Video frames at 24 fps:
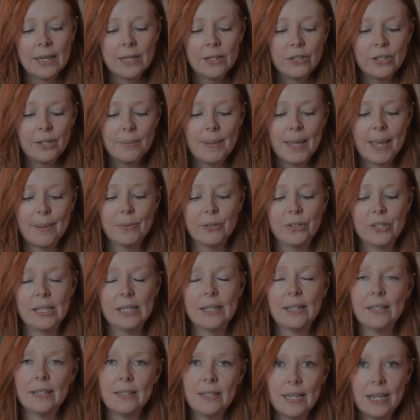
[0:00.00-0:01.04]
to be able to
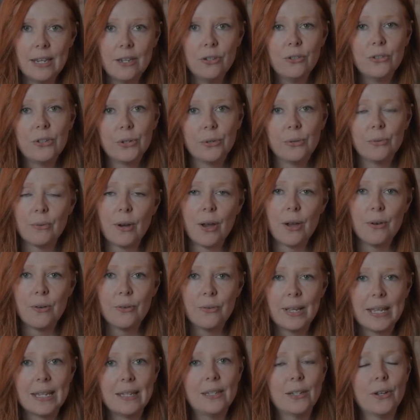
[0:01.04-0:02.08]
continue to
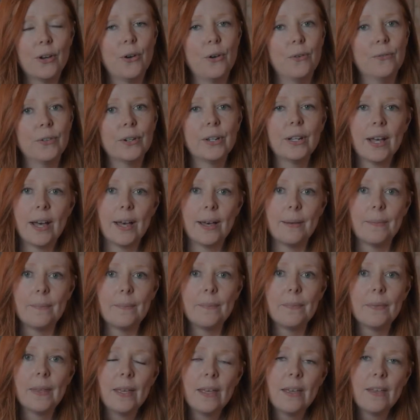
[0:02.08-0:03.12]
grow and to
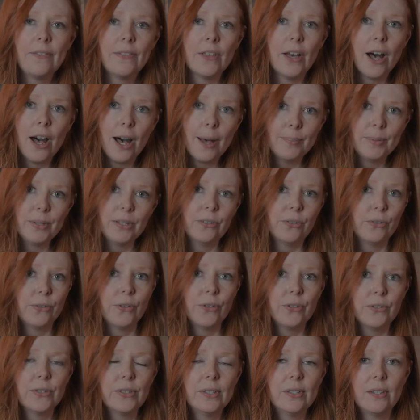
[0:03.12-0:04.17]
overcome the
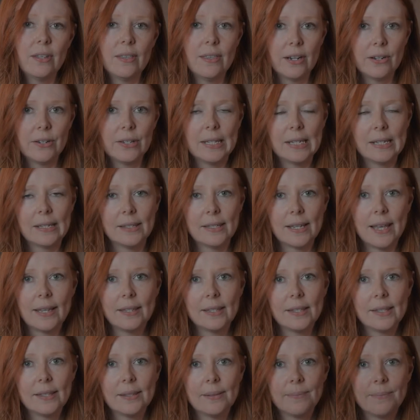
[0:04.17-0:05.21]
obstacles to their
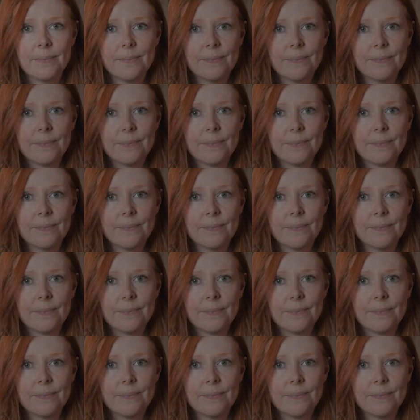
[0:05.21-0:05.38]
success.